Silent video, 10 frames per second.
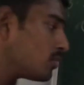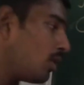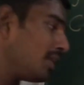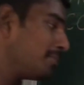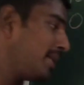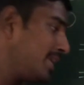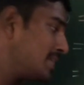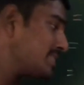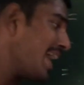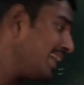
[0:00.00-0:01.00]
volume
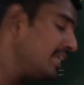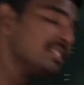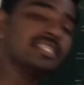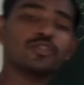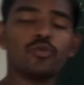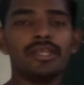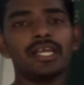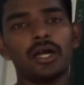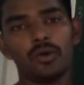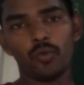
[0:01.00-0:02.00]
minus end systolic
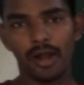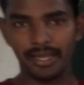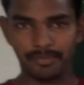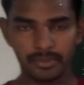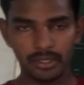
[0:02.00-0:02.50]
volume.